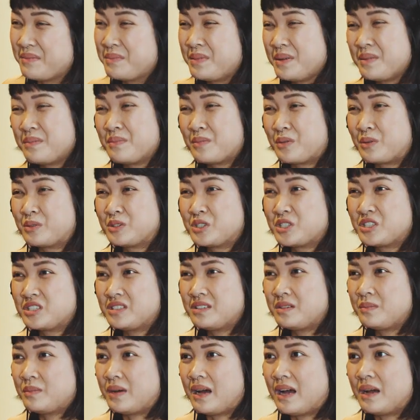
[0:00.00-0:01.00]
I'm a bit
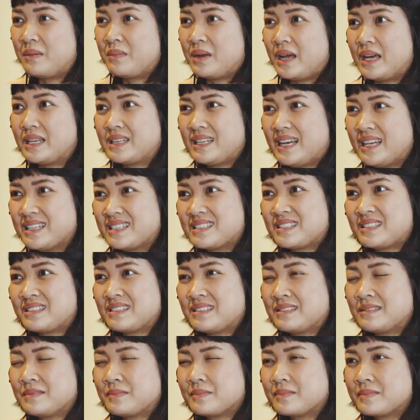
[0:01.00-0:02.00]
emotional, but I'm like,
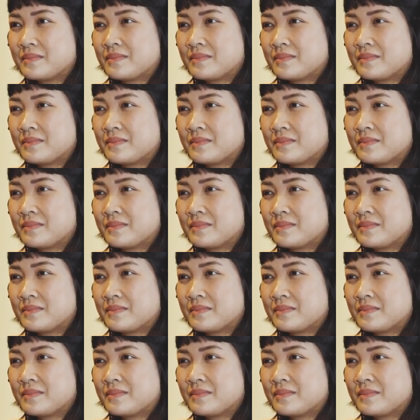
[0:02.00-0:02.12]
that's...